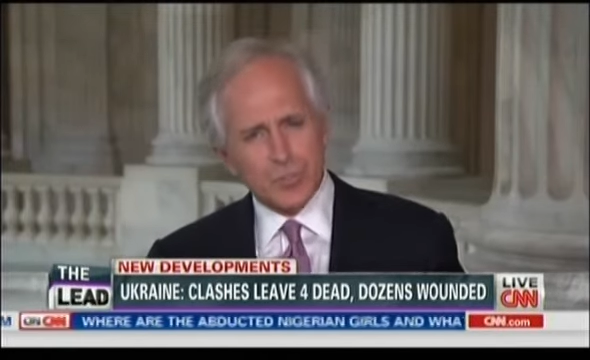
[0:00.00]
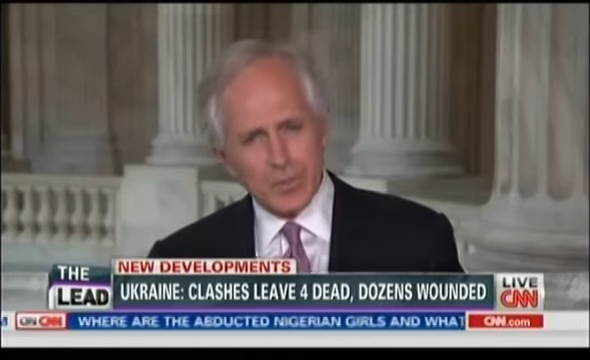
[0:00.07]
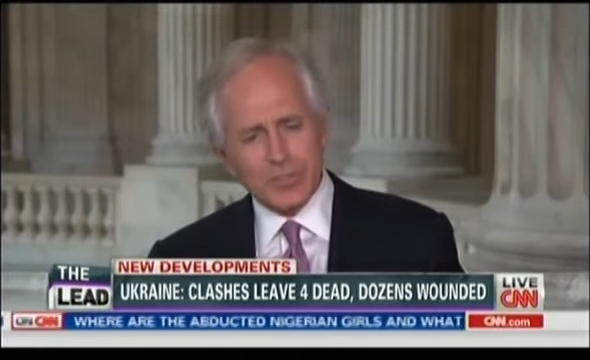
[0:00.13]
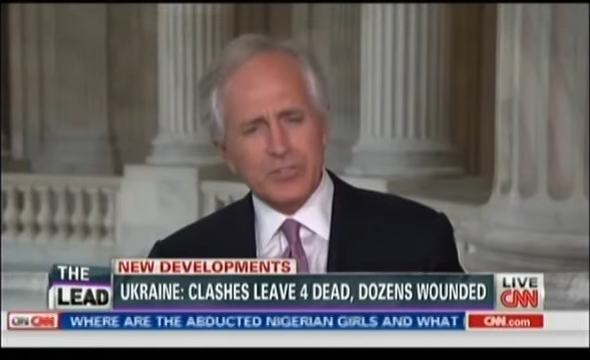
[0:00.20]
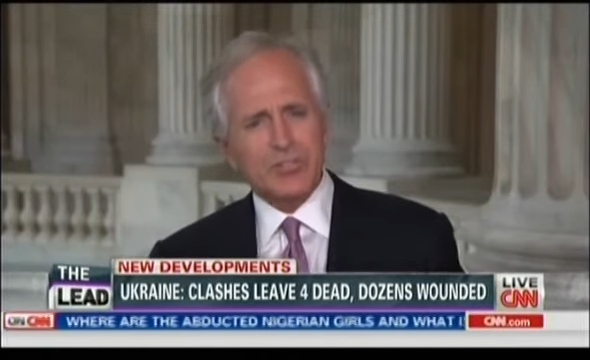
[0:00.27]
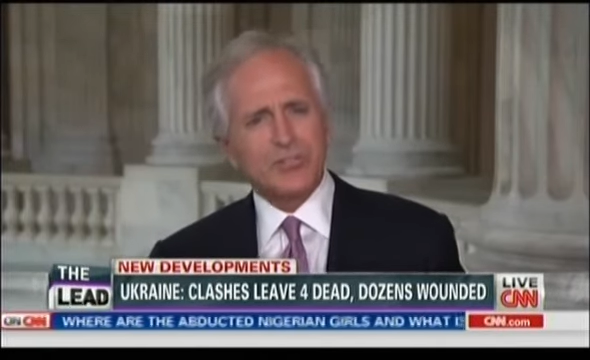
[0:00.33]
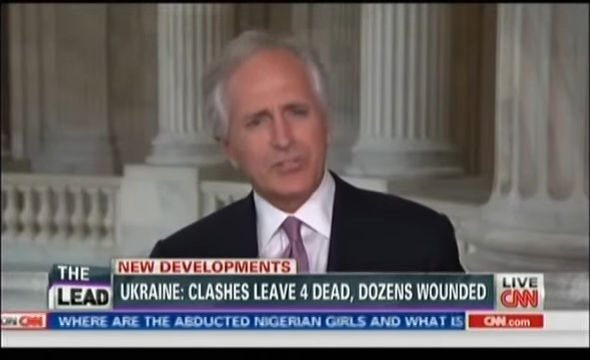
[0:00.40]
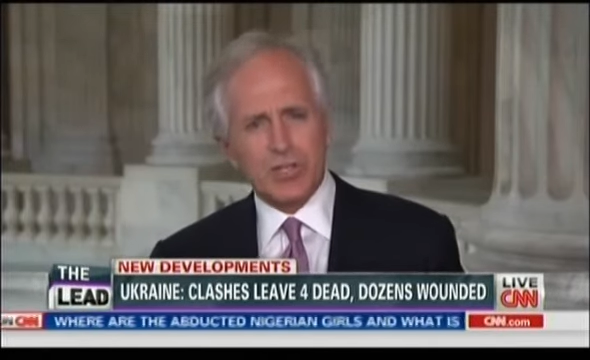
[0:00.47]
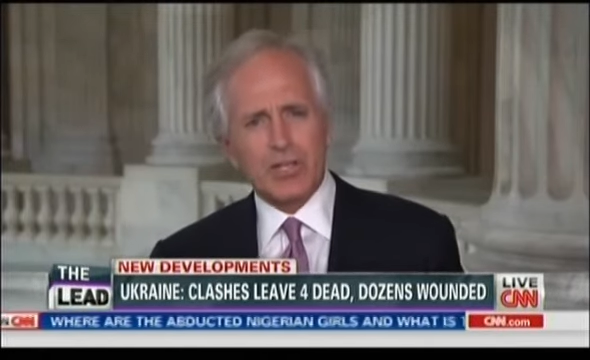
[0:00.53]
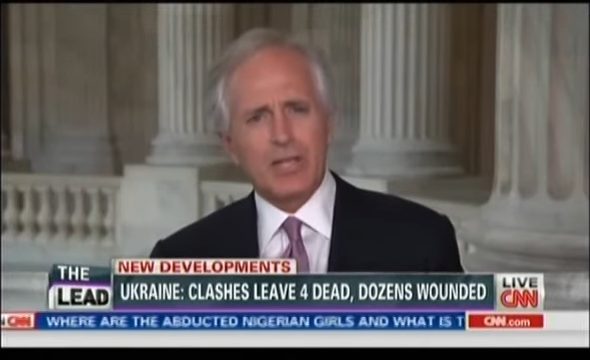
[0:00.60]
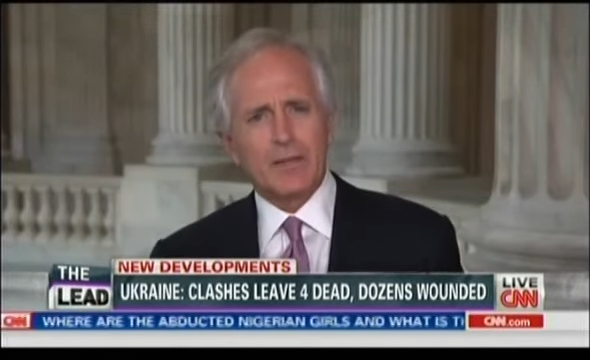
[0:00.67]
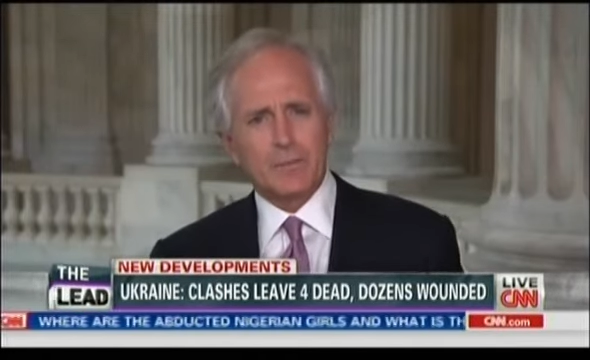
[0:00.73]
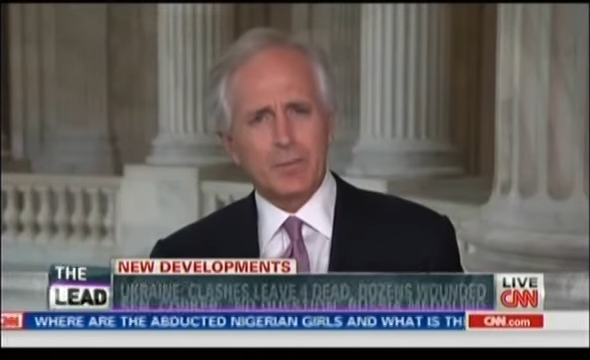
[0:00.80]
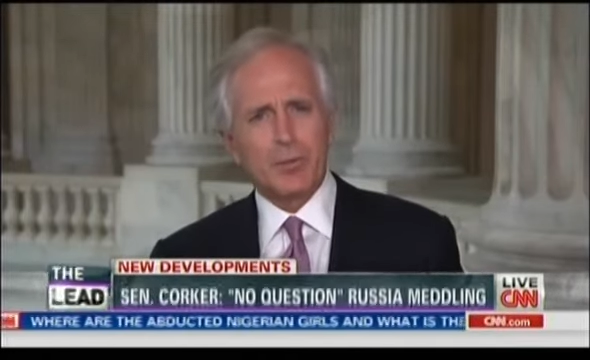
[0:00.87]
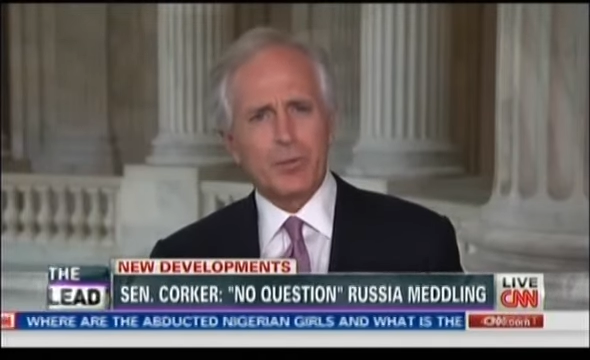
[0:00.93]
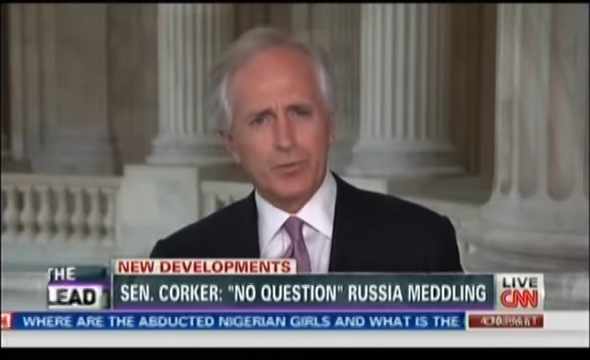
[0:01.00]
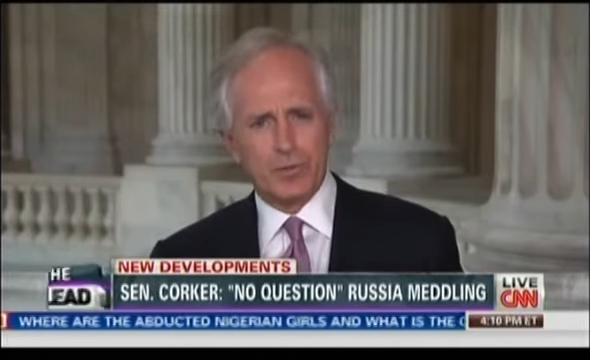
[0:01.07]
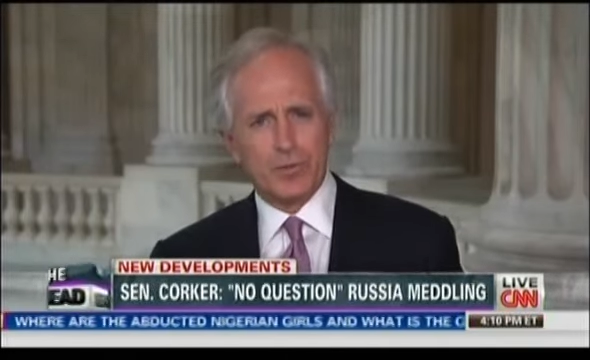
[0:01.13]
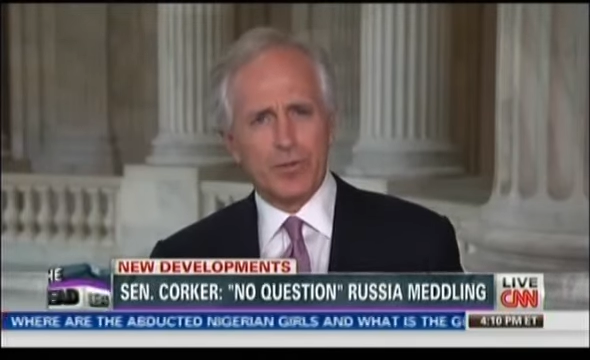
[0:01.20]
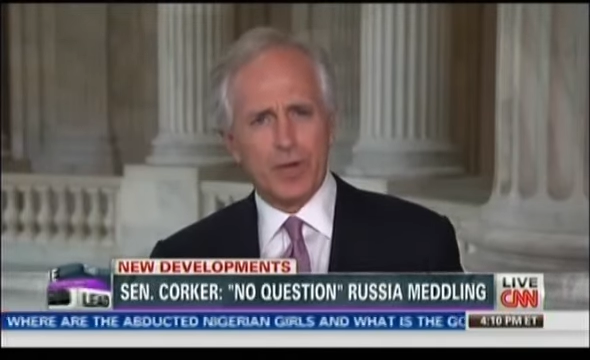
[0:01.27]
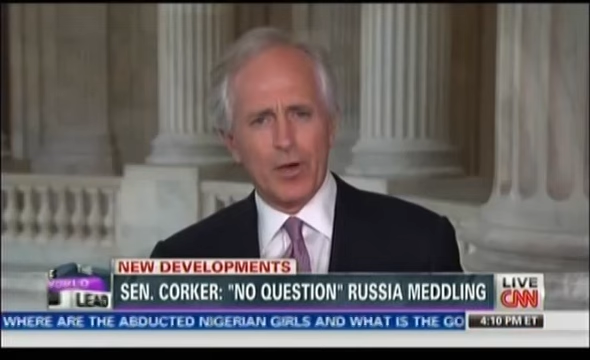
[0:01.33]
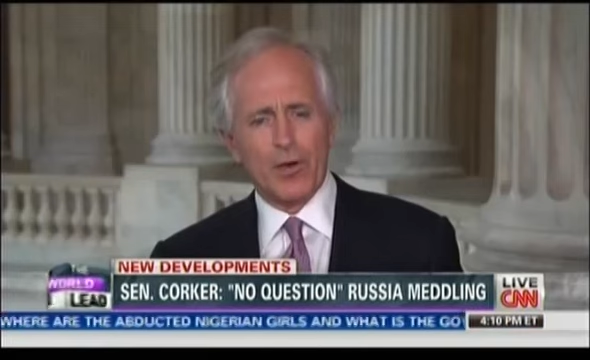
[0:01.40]
but just to let
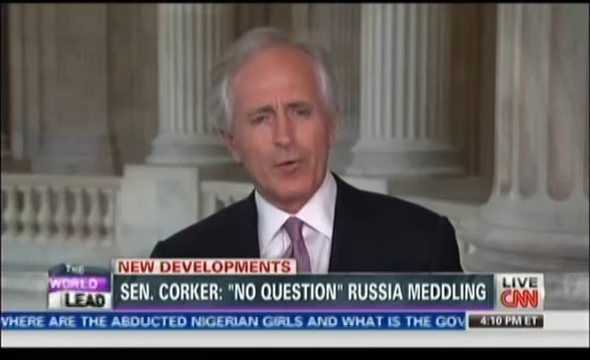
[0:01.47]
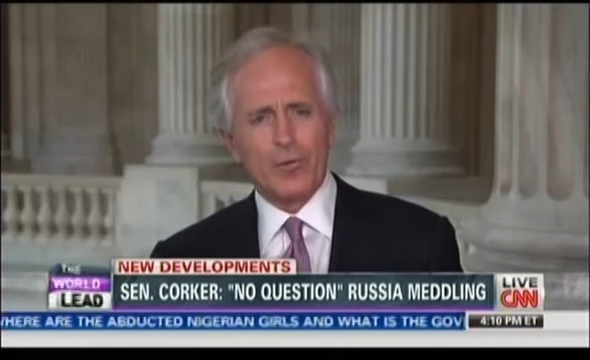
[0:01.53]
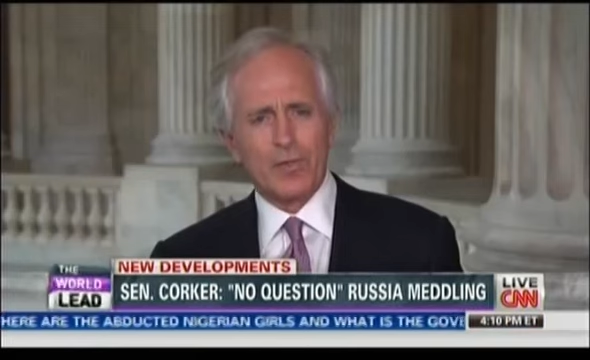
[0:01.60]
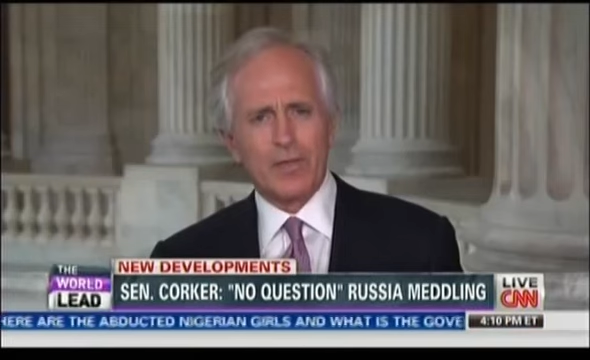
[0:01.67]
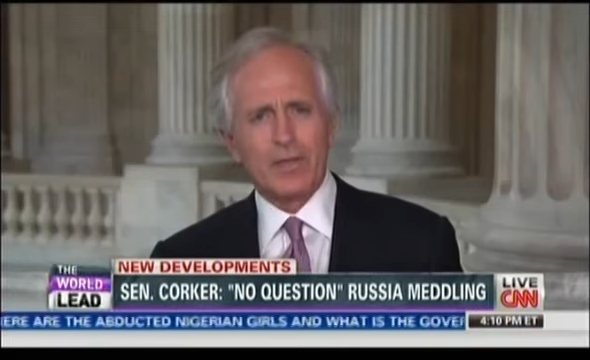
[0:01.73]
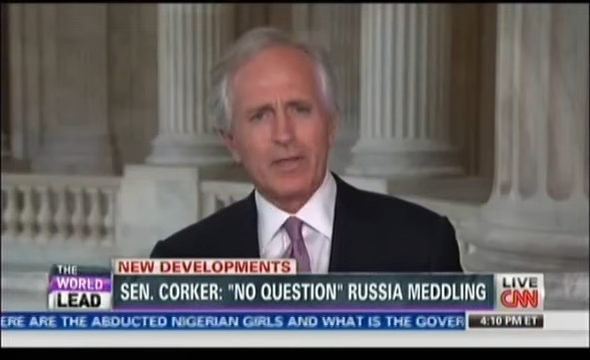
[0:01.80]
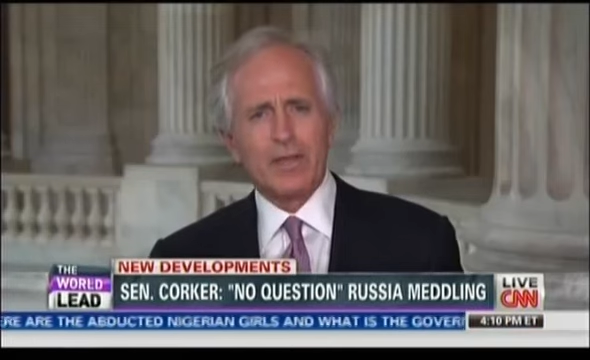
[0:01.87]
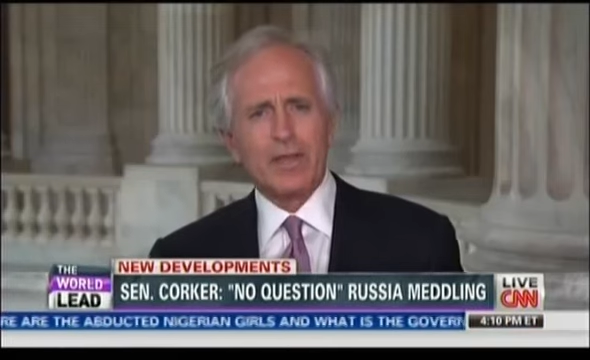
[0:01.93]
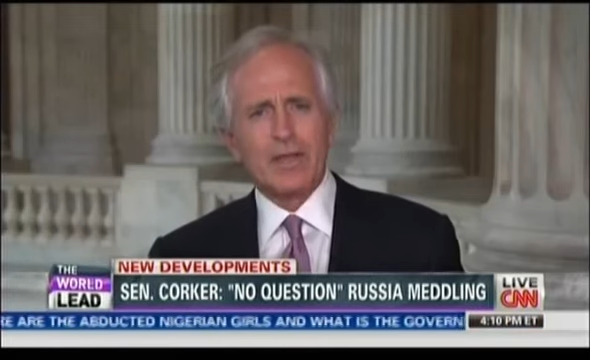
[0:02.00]
Putin know that